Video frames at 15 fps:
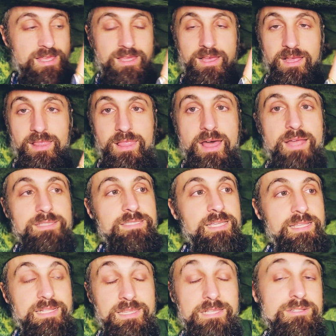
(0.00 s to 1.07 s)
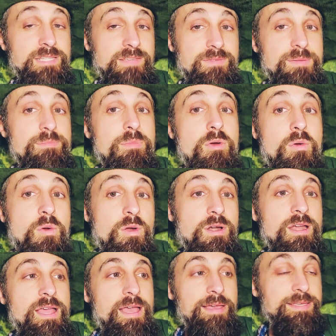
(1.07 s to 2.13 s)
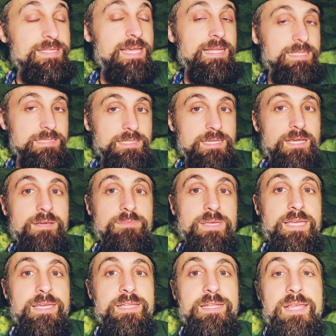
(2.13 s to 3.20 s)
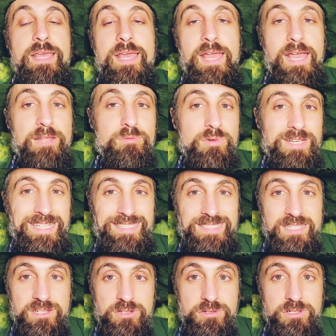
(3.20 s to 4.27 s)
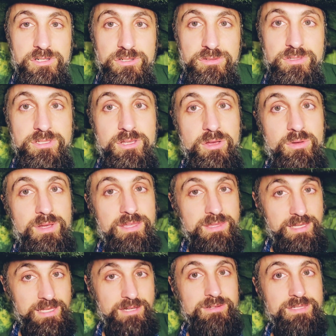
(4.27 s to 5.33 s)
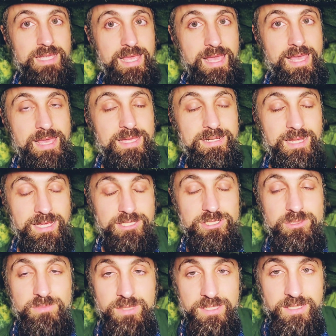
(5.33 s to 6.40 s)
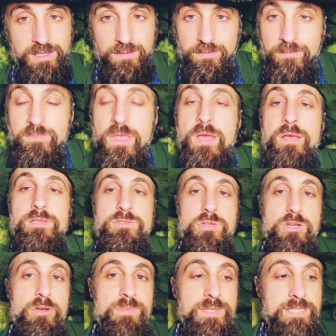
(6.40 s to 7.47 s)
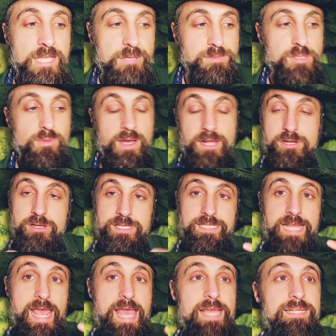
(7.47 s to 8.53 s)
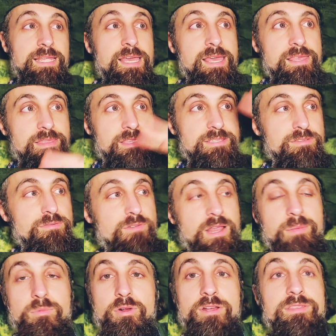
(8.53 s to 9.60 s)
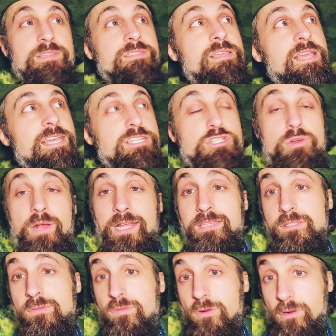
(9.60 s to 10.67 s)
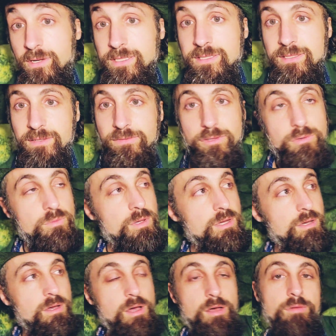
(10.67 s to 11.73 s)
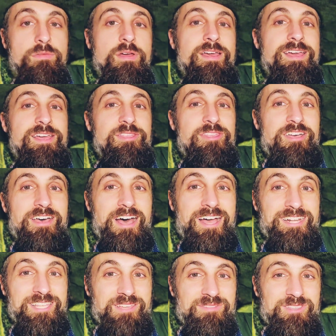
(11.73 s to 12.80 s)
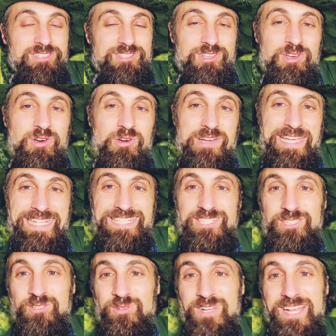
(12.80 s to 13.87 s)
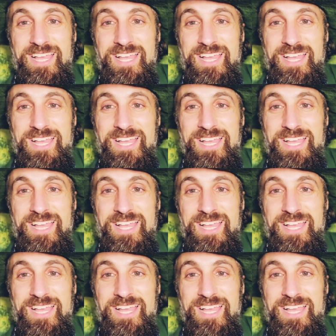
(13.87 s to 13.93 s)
a lot. And there's even more yet to come in and will continue to do so in the years ahead, I do believe. So I hope this helps you understand this framework, this transference, if you will, of the honey of the soul into